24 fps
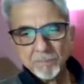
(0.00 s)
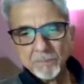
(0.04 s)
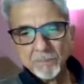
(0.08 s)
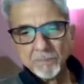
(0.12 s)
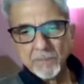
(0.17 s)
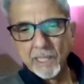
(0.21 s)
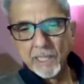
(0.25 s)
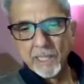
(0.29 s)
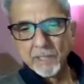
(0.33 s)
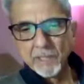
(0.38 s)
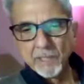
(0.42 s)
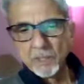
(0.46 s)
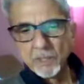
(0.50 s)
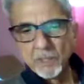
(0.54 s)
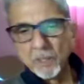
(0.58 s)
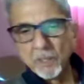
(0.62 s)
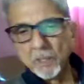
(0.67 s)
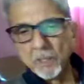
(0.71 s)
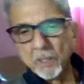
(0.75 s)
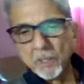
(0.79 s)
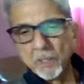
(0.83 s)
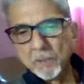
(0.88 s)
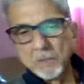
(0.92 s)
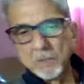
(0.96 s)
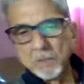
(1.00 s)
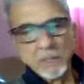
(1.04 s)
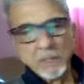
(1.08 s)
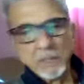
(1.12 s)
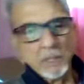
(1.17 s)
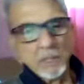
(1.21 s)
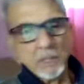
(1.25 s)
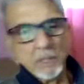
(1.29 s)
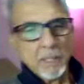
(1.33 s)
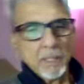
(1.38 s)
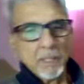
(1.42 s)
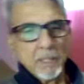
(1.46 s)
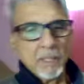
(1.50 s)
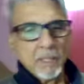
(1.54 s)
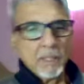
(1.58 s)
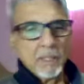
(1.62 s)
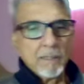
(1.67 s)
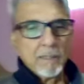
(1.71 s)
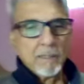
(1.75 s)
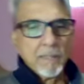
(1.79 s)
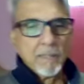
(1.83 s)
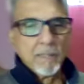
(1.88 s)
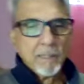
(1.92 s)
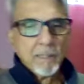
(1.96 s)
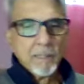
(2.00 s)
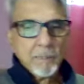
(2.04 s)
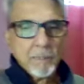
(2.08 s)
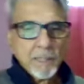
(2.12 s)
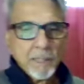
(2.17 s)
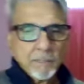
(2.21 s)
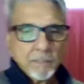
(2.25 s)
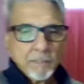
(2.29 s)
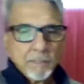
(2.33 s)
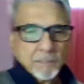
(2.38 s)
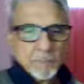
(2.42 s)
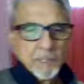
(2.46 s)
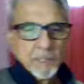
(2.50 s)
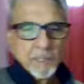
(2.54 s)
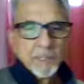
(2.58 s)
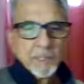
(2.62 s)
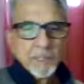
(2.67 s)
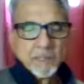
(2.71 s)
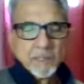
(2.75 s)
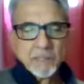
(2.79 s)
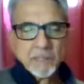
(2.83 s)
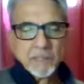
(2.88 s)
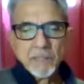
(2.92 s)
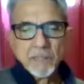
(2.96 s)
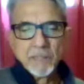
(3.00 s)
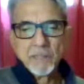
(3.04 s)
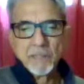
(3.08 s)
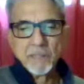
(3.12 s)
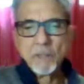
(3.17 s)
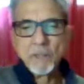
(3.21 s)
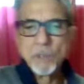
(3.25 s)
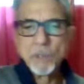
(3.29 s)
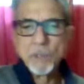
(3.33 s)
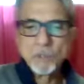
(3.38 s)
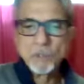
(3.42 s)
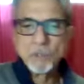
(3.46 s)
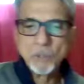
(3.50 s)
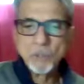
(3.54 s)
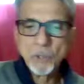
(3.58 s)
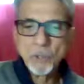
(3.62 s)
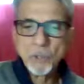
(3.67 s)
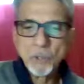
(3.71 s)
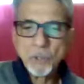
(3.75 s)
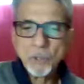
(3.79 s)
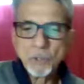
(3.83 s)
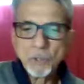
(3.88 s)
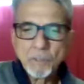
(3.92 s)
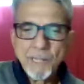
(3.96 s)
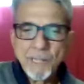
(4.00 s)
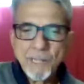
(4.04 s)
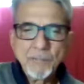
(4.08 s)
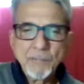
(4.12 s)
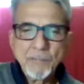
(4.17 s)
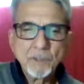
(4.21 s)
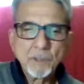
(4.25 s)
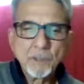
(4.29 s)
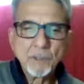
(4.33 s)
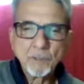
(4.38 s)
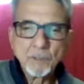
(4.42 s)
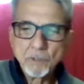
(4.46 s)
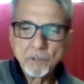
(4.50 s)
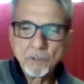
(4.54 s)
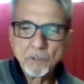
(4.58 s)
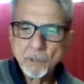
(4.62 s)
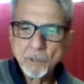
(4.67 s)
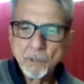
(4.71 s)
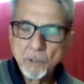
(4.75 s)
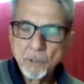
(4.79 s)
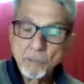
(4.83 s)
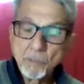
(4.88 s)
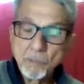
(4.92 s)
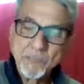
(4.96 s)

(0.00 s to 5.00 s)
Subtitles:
That's called Dhamma, means sense control, mind control.